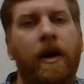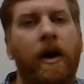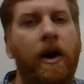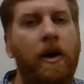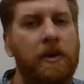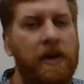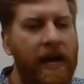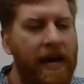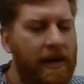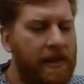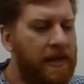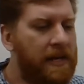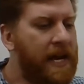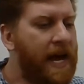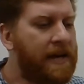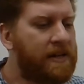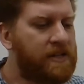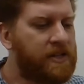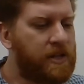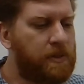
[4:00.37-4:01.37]
Okay, the
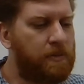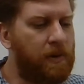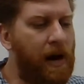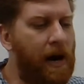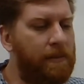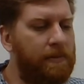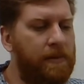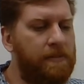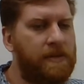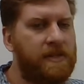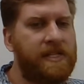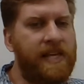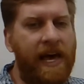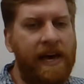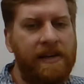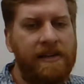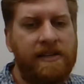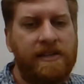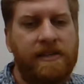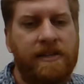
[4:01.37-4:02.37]
next problem
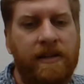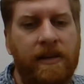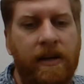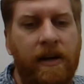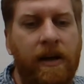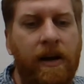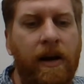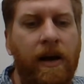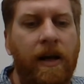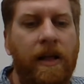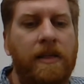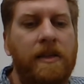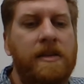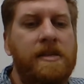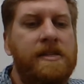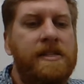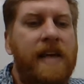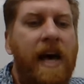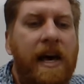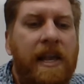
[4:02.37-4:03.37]
says, the
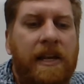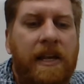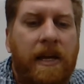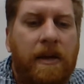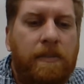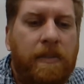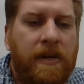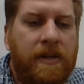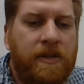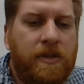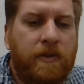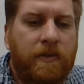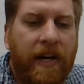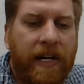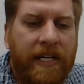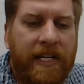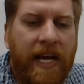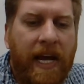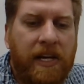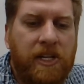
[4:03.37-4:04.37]
sun emits
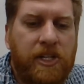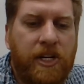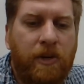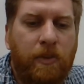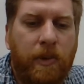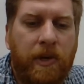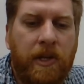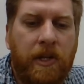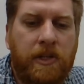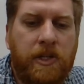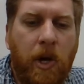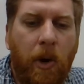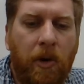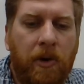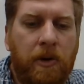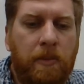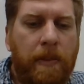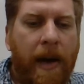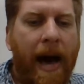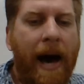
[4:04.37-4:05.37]
radiation with a
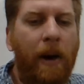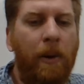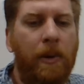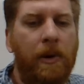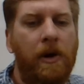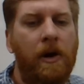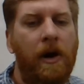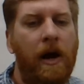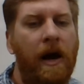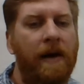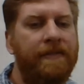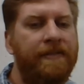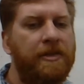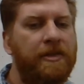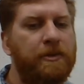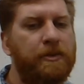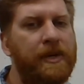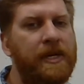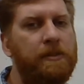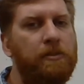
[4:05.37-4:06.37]
total power of
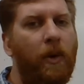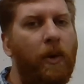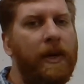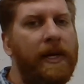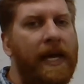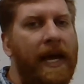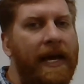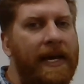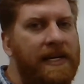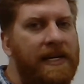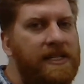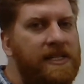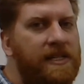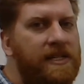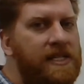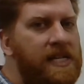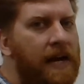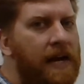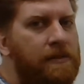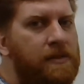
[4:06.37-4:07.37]
3.8
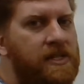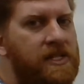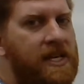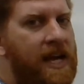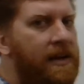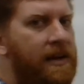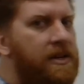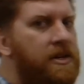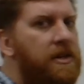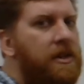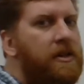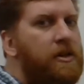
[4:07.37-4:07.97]
times 10 to the